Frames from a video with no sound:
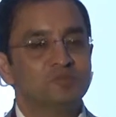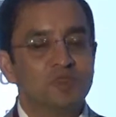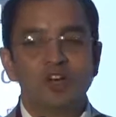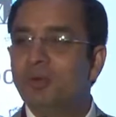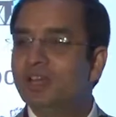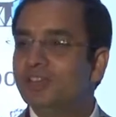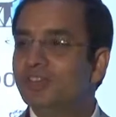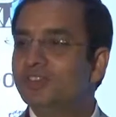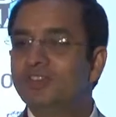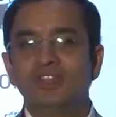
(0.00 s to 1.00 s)
government
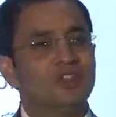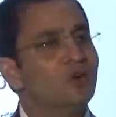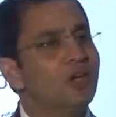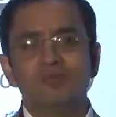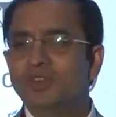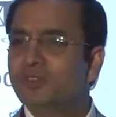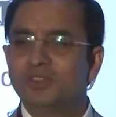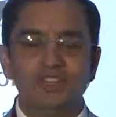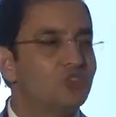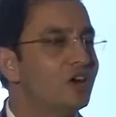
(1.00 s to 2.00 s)
agencies, they say, "Oh yeah, we have
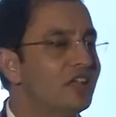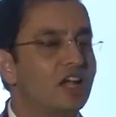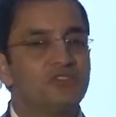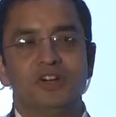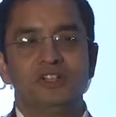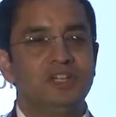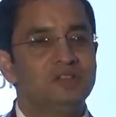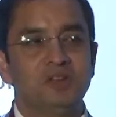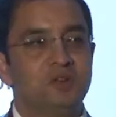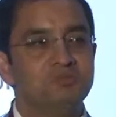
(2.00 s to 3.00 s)
this fund, that fund," and
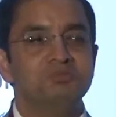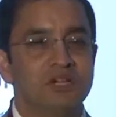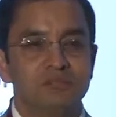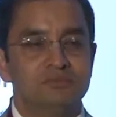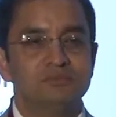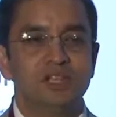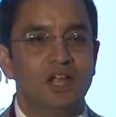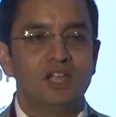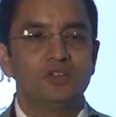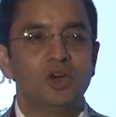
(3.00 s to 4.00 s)
you know, but you know,
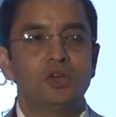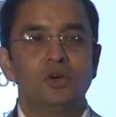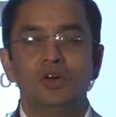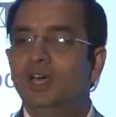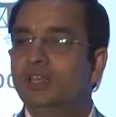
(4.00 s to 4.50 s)
as you all know,